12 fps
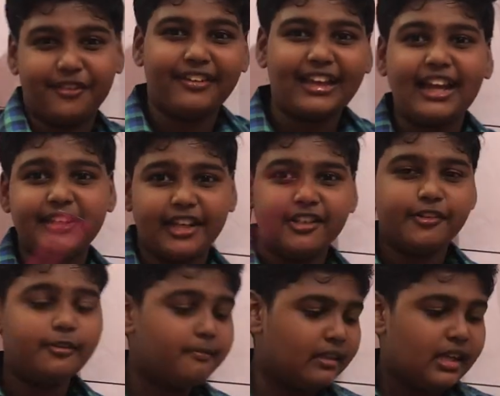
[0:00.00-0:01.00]
Okay, I'll tell you.
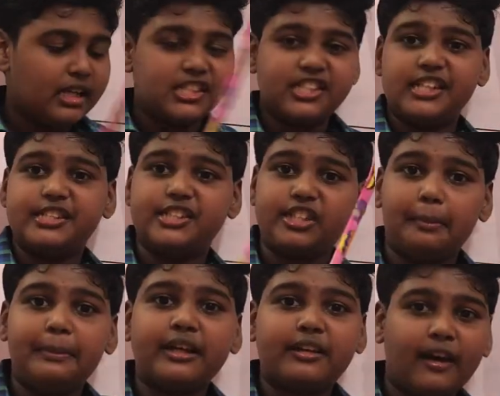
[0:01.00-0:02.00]
It's
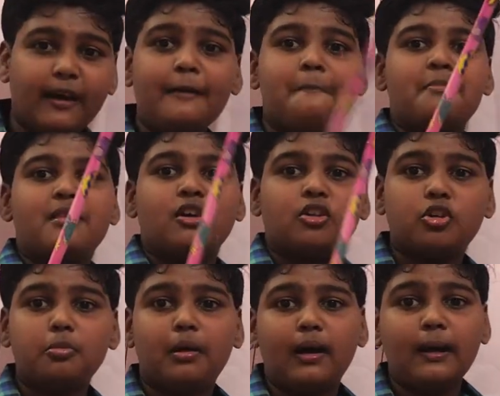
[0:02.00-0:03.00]
Jamaica,
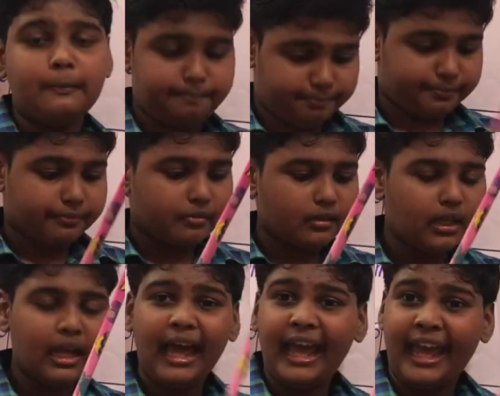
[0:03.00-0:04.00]
Cuba,
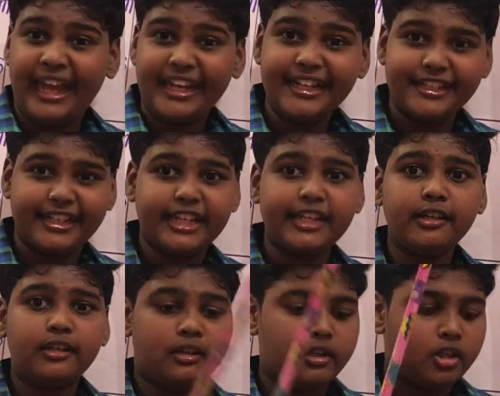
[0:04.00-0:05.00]

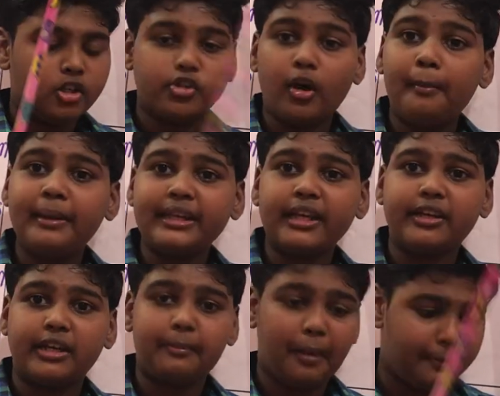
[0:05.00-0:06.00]
Haiti, Dominican
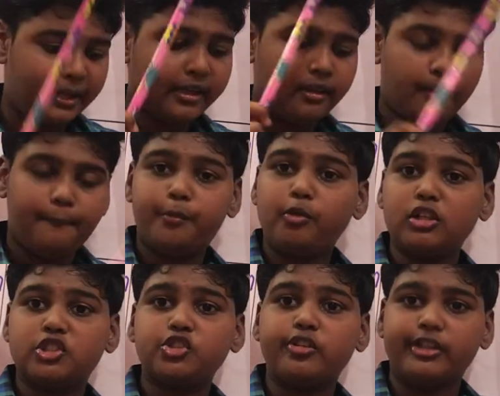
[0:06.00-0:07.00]
Republic,
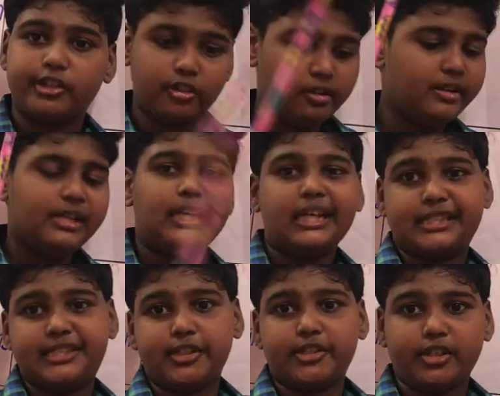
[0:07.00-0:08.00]
Puerto Rico,
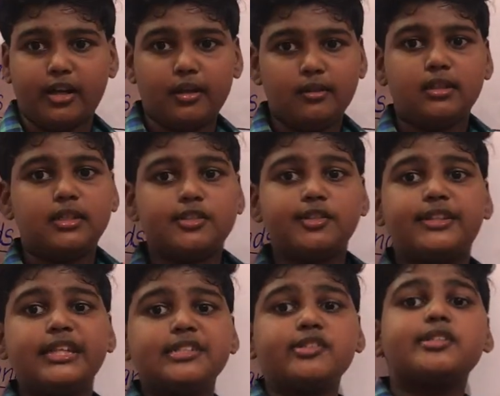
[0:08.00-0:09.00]
etc. So
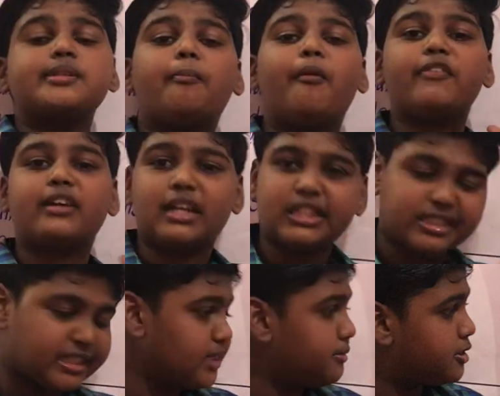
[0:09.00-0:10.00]
these are some of the
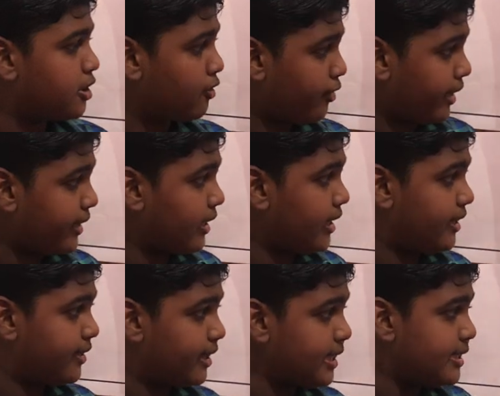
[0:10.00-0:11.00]
countries which are located
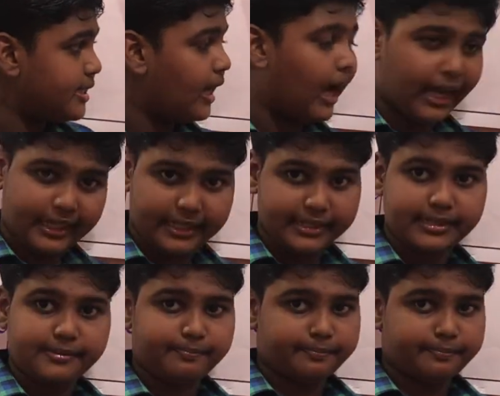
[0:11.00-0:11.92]
in these islands.